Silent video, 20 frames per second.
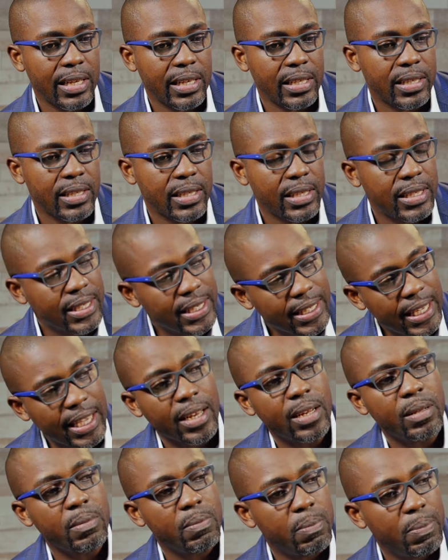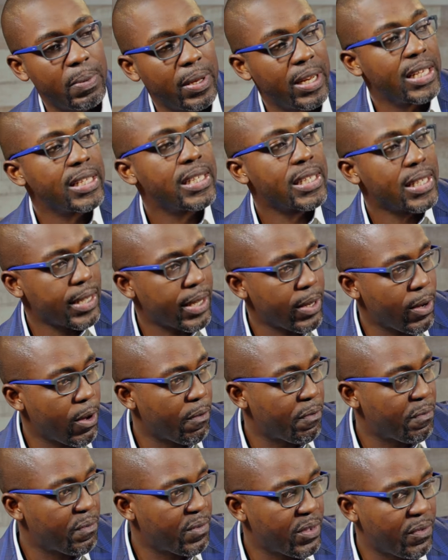there's the scalability
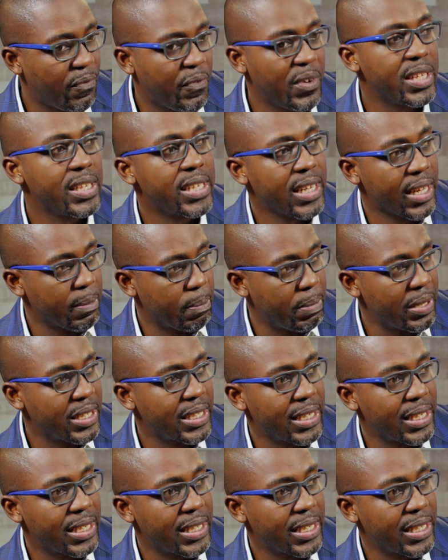of fintech